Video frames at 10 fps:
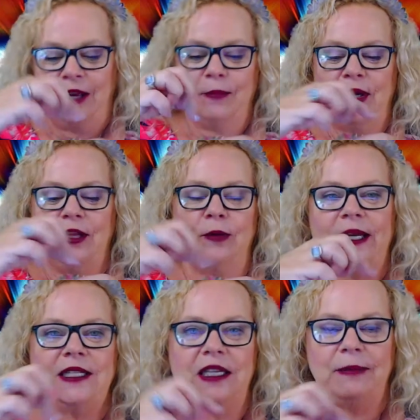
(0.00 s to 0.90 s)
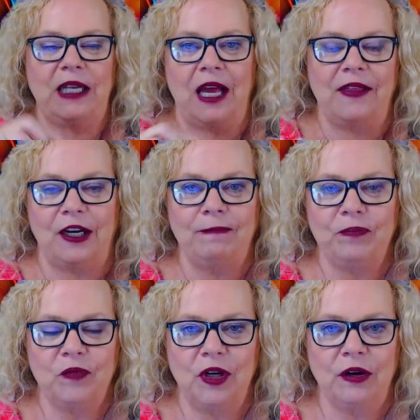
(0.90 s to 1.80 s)
Put a little bit of cinnamon on there,
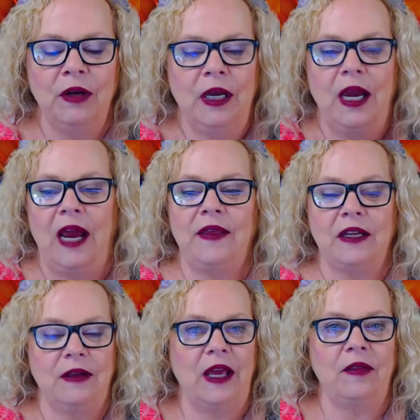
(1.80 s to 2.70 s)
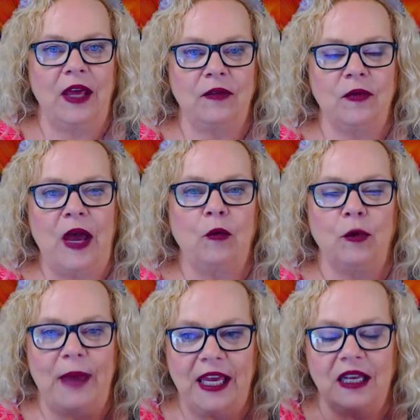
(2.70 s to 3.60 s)
you know, and then and then that
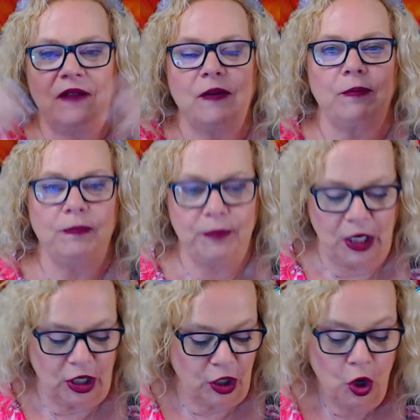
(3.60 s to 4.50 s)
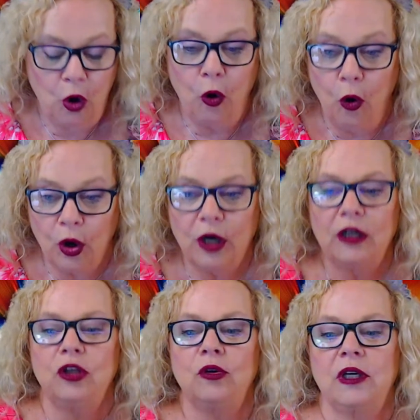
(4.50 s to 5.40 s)
will make it even bigger.
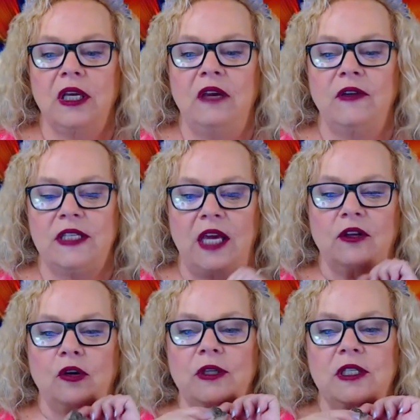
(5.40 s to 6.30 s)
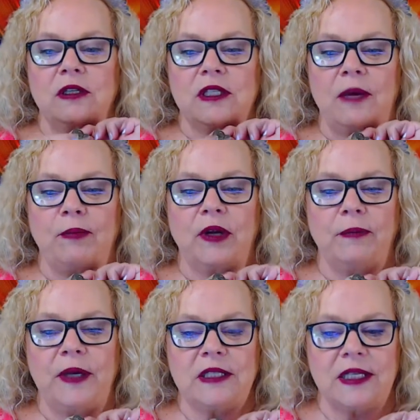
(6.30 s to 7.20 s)
Or you could even take the crystals and put a
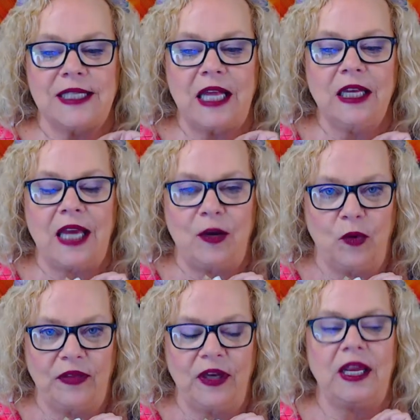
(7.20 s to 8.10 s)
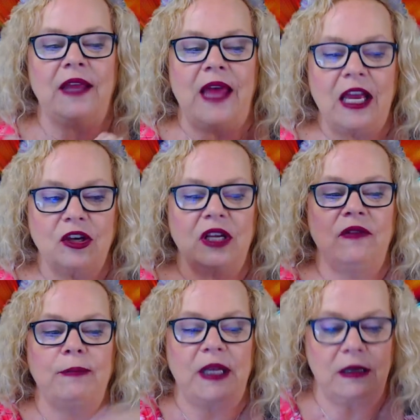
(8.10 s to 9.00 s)
piece of selenite with it, and that could
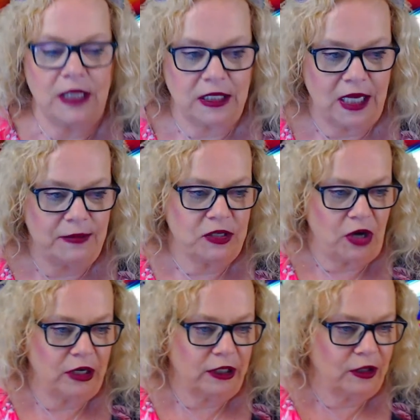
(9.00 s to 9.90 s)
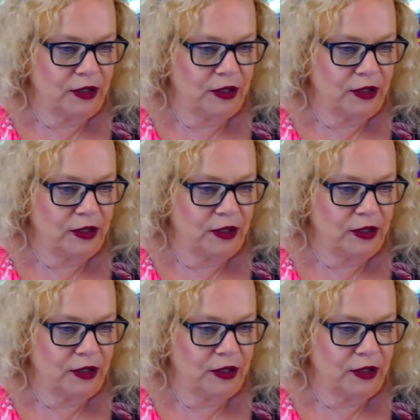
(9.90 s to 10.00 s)
even be ten times stronger.